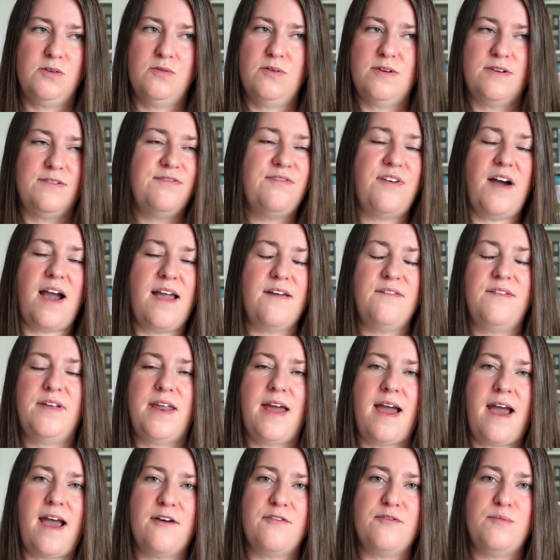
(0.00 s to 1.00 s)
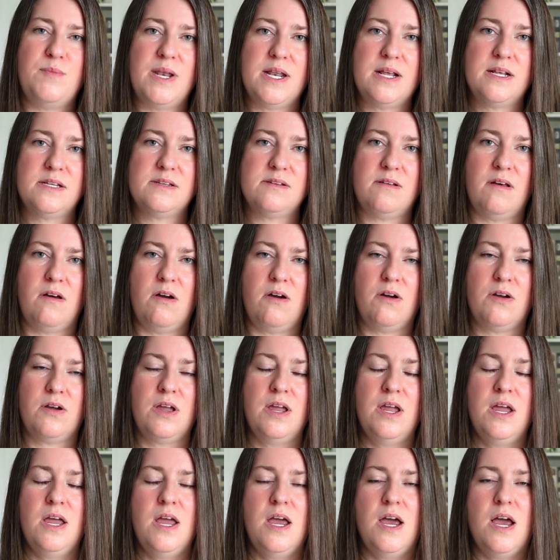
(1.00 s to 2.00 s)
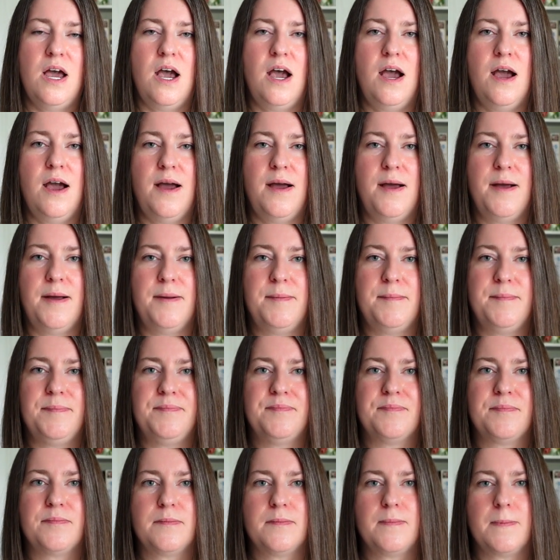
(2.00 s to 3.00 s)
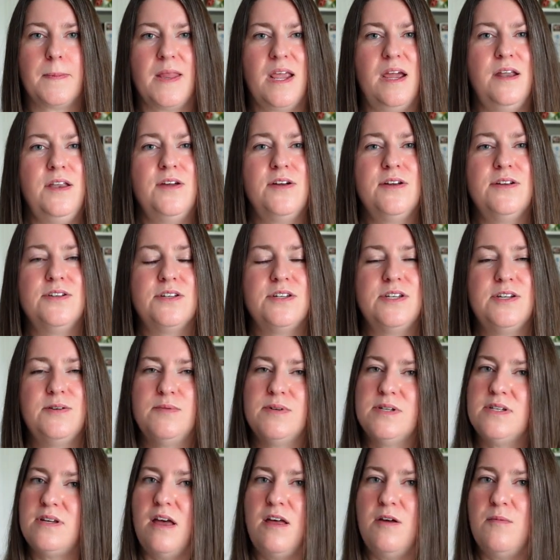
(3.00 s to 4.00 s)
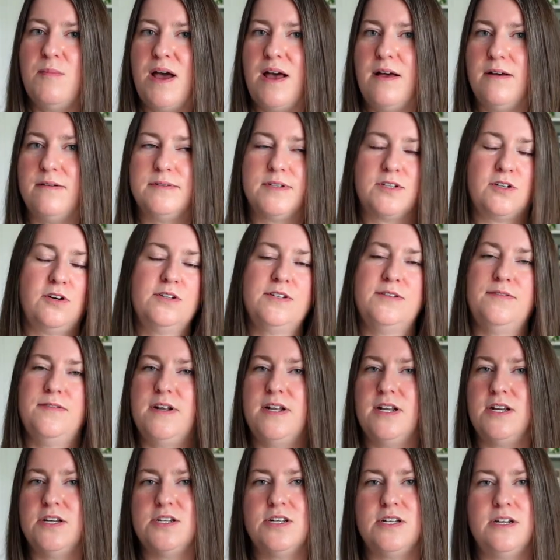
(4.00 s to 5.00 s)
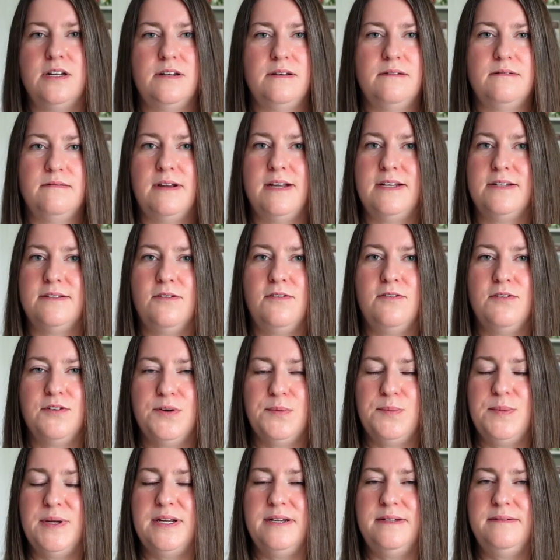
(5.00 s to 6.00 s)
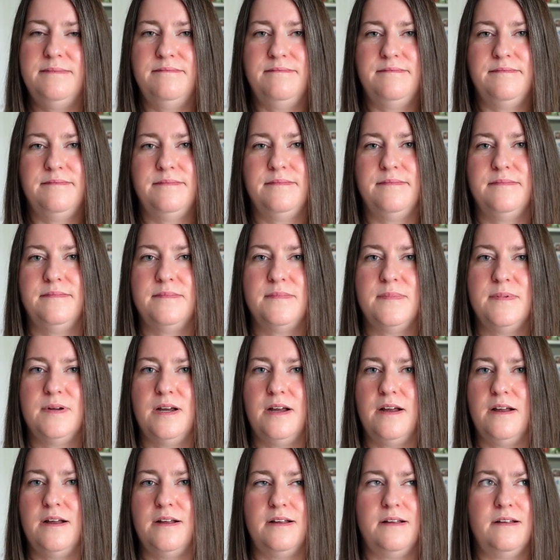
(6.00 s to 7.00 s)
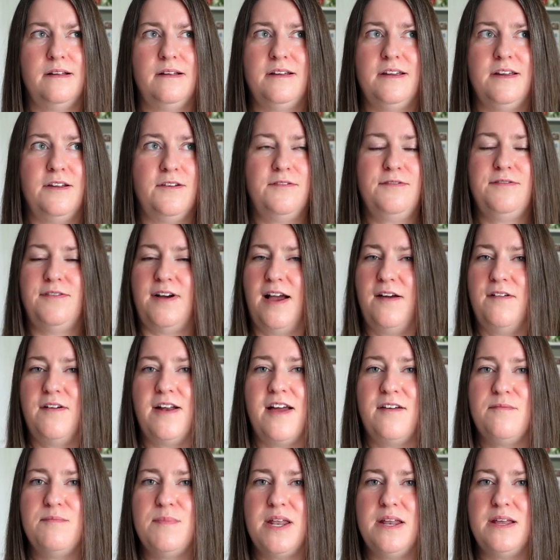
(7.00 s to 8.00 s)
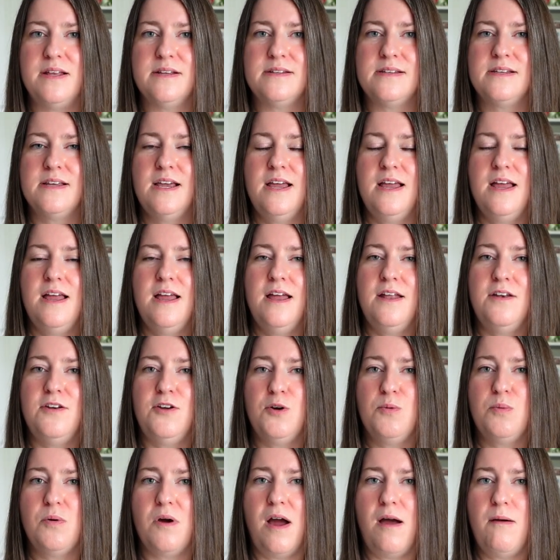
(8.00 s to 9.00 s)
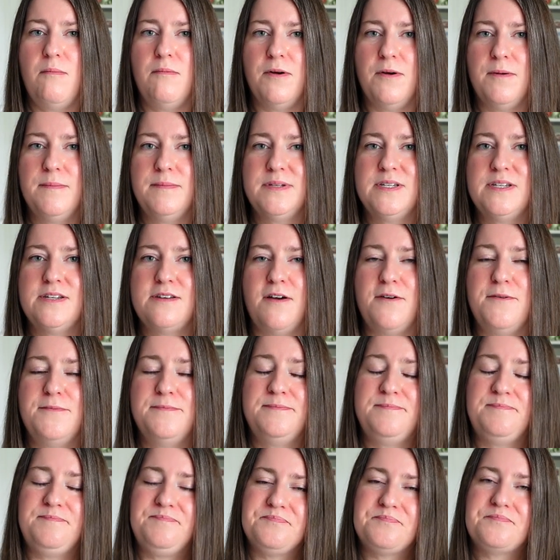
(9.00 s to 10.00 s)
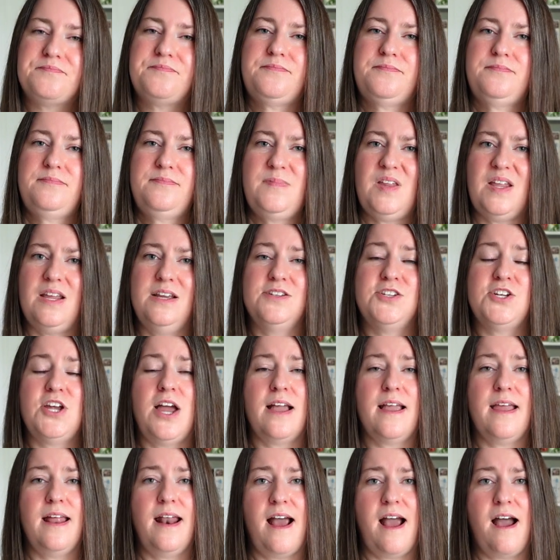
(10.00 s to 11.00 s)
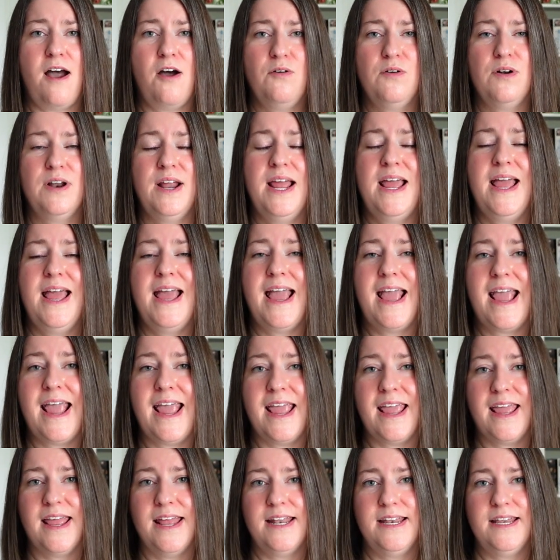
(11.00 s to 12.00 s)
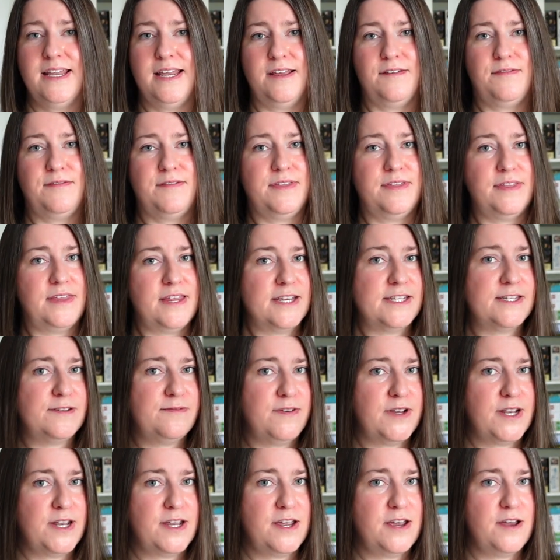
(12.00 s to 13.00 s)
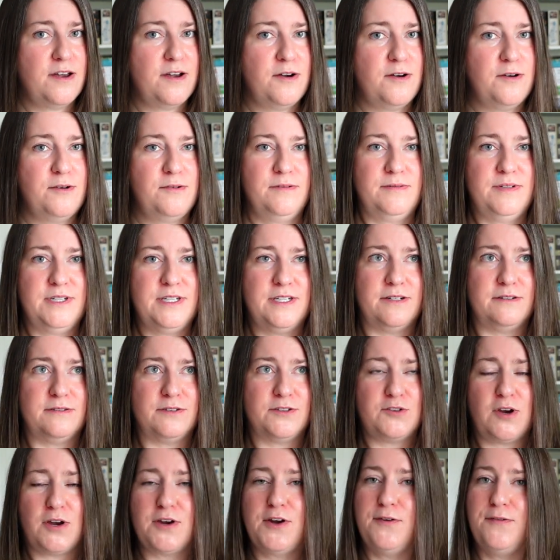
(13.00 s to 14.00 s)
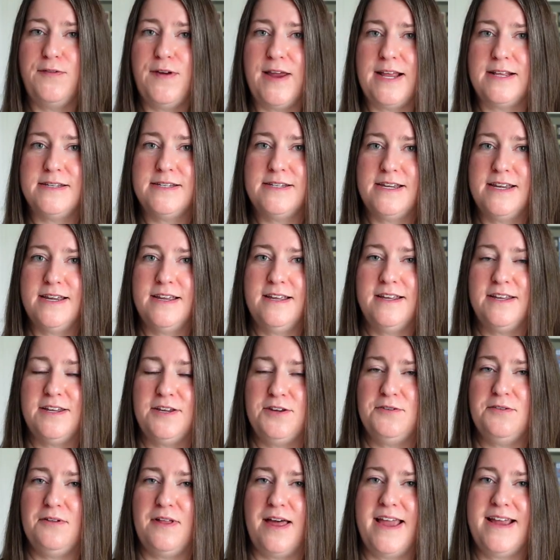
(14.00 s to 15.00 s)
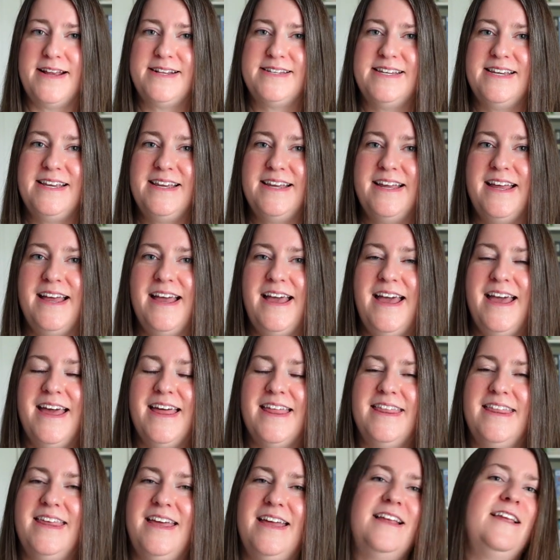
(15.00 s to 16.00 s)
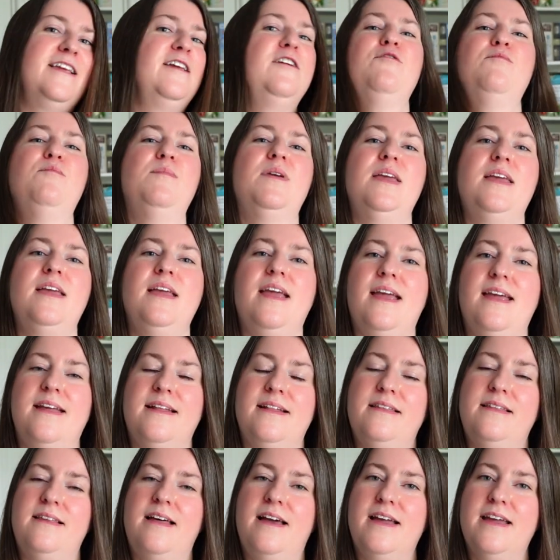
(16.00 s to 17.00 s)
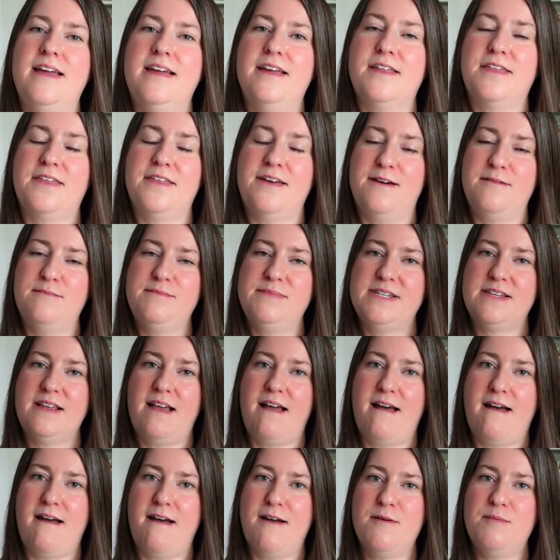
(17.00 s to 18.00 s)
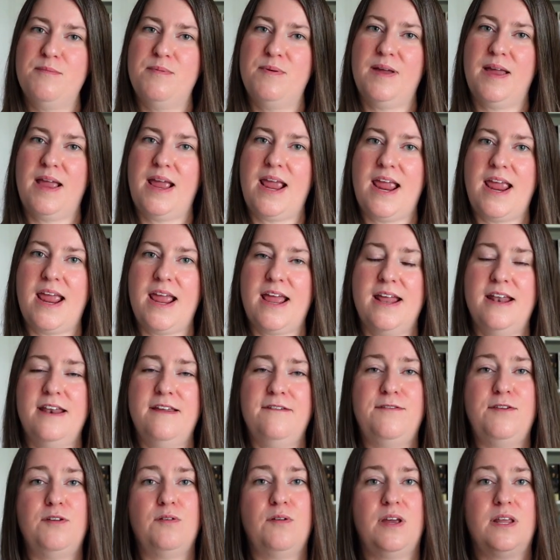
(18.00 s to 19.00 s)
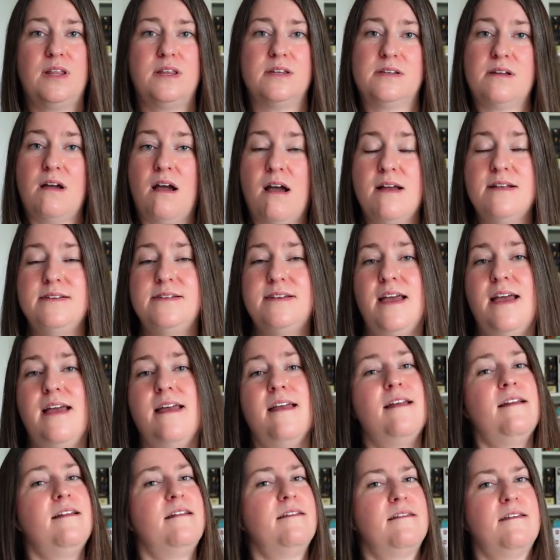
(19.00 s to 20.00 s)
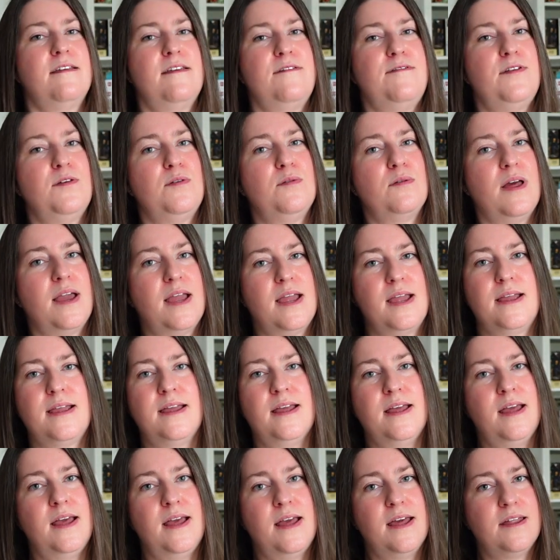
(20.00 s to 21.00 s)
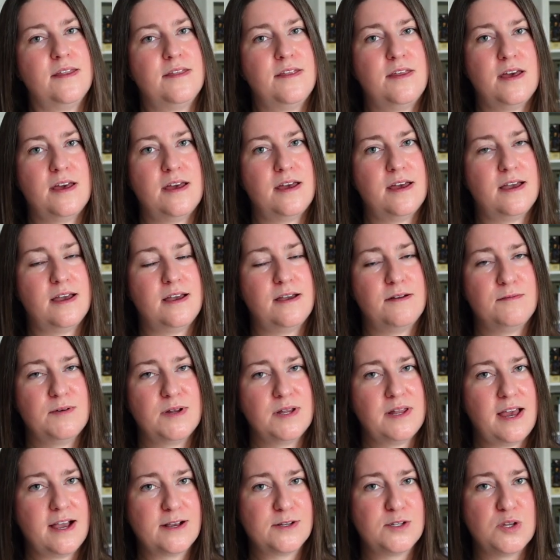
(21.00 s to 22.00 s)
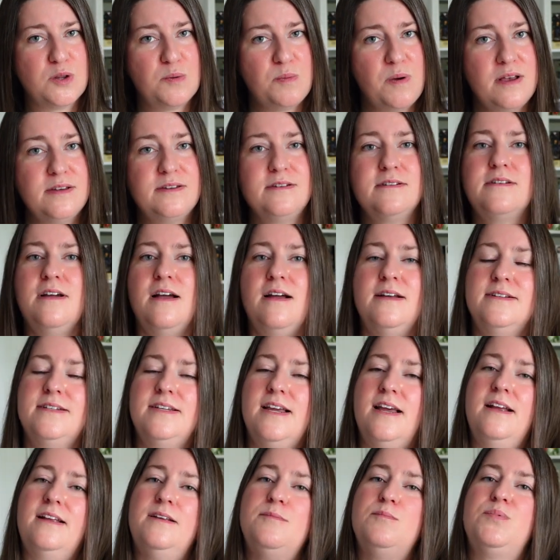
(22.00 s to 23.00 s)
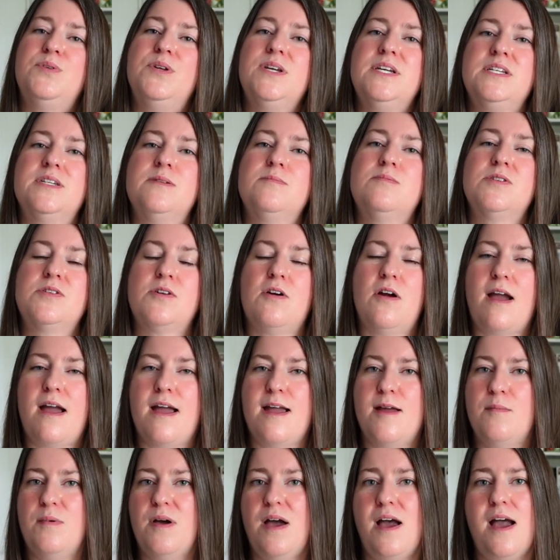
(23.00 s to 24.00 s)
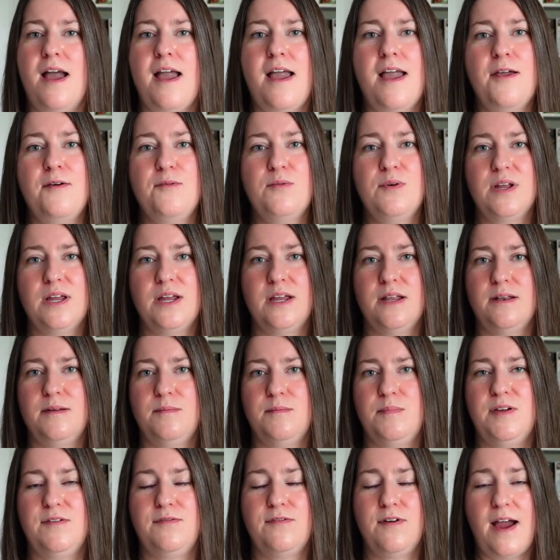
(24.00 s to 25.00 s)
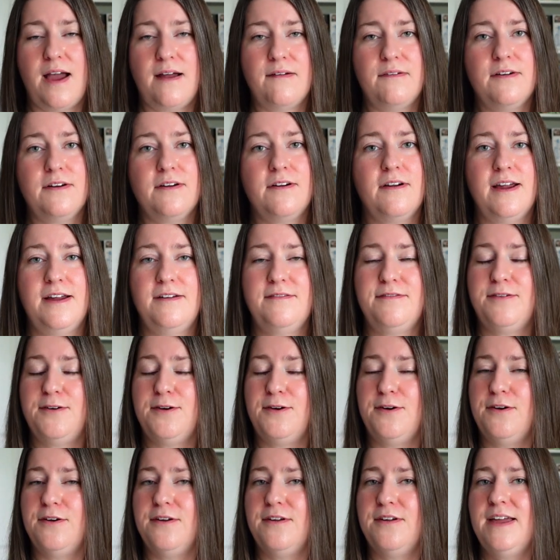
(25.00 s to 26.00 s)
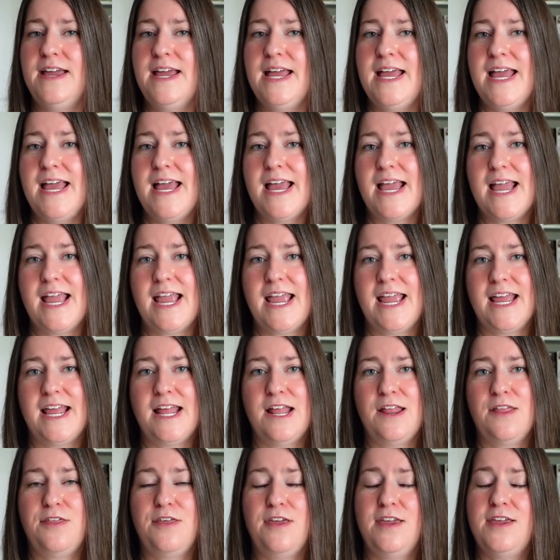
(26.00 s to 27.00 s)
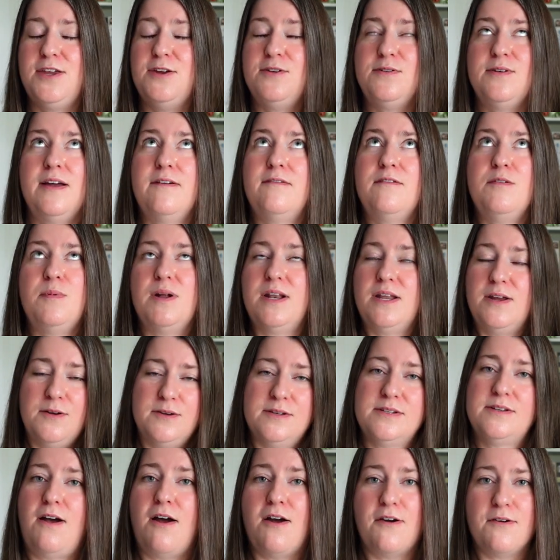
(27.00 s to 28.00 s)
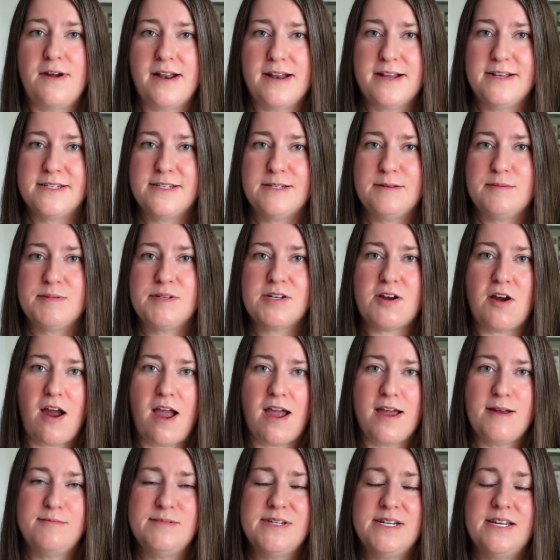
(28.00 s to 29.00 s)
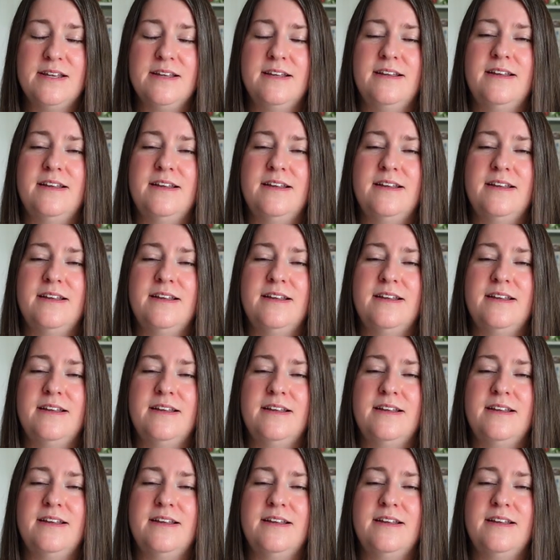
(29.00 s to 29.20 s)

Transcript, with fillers: only five and a half minutes long. Um, and you can just see what it's all about, start to finish, and it's only gonna be, uh, you know, five and a half minutes. No problem, so check it out. And if this video, you know, struck your fancy, you liked it, then give me a like, a thumbs up. And if you like this content, if you like the Relax with the Puzzle content, please subscribe. I would be forever grateful. And thank you to everybody who's already subscribed.